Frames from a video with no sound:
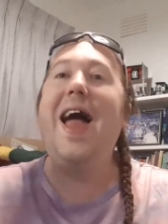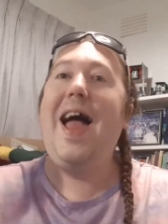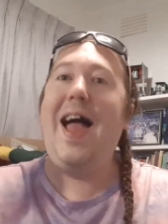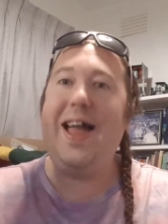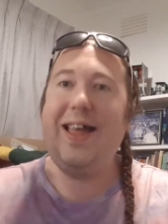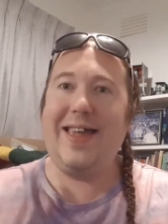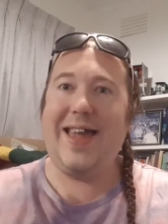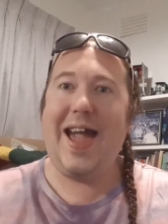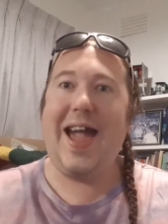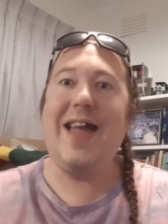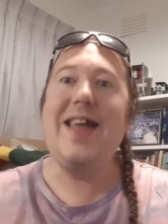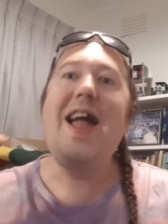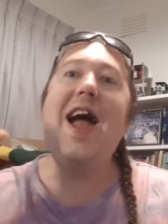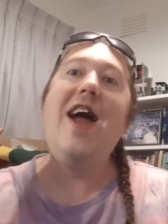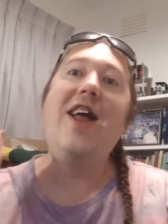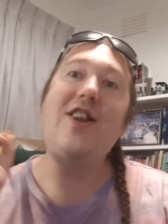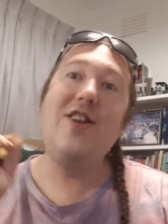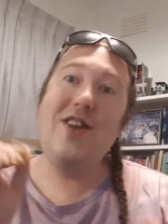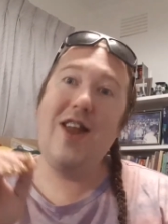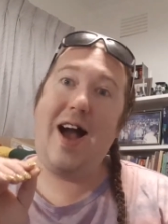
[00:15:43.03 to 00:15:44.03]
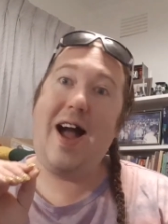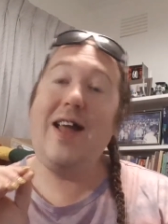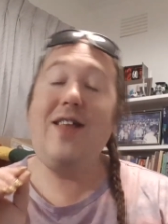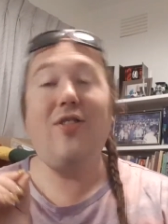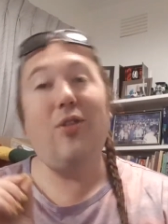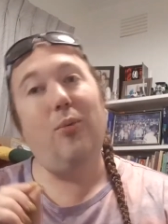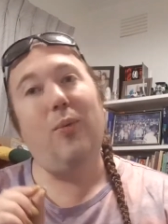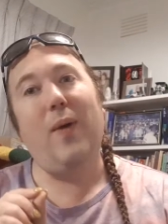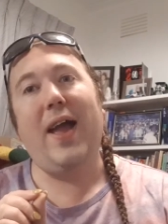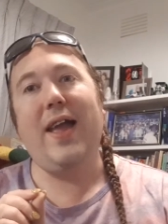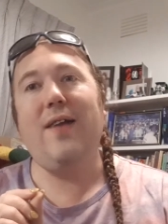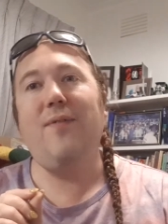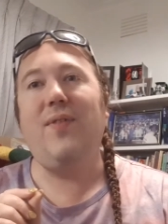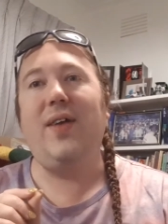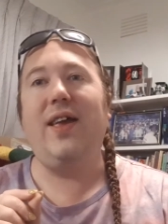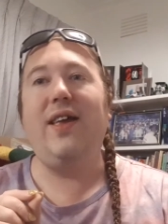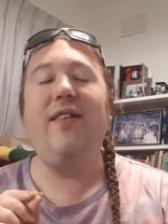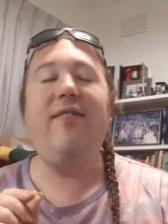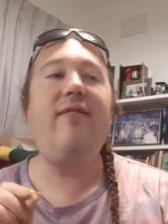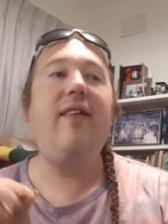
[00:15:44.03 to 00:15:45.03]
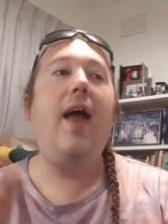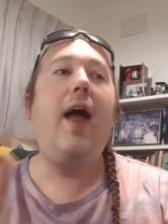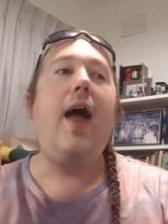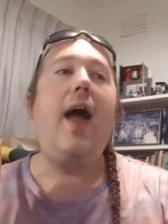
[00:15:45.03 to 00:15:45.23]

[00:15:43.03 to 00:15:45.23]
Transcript: Okay, ninth waivers.